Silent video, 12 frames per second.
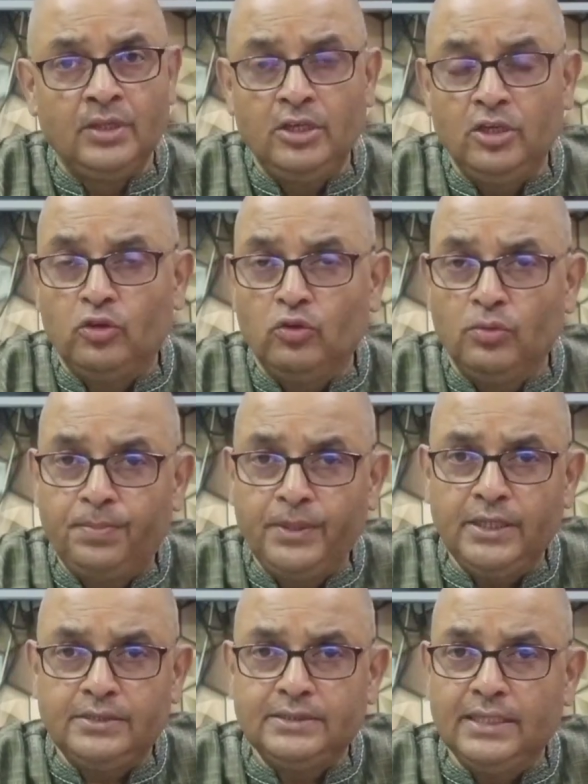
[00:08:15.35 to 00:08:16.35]
It
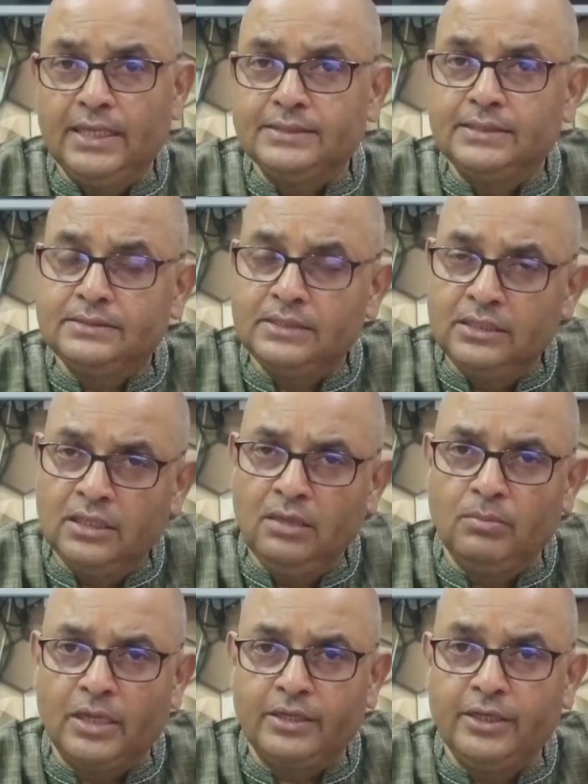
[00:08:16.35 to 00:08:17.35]
operates as a single
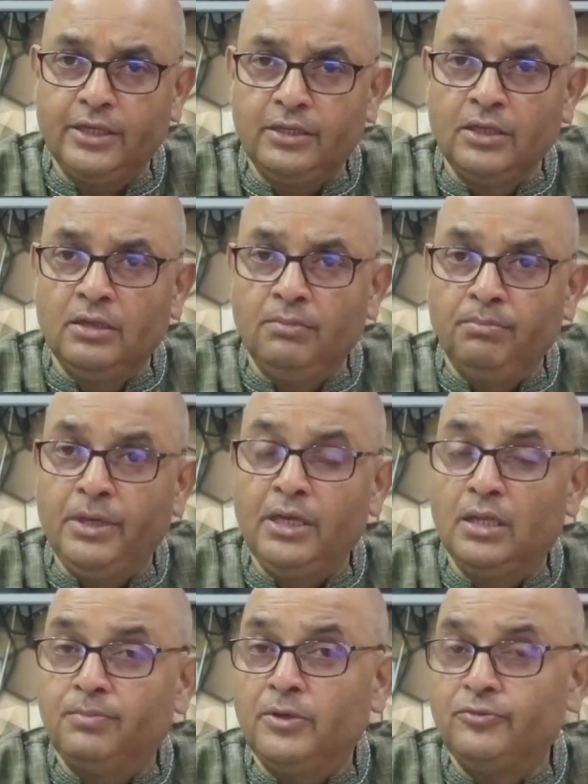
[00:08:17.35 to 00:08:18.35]
market
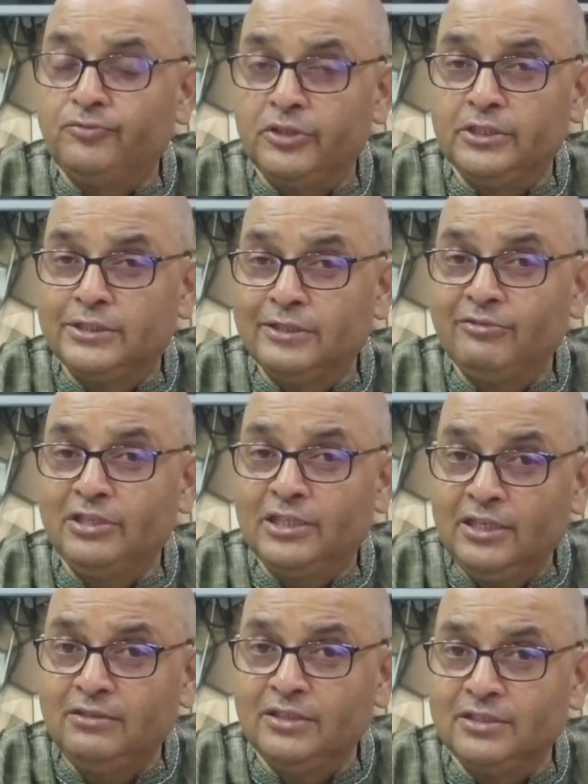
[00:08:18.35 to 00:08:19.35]
made up of 27
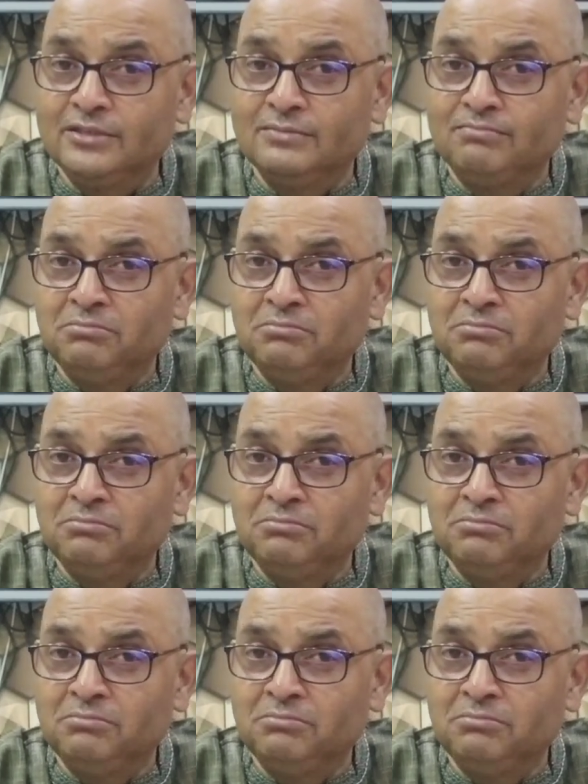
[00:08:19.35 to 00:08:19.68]
countries.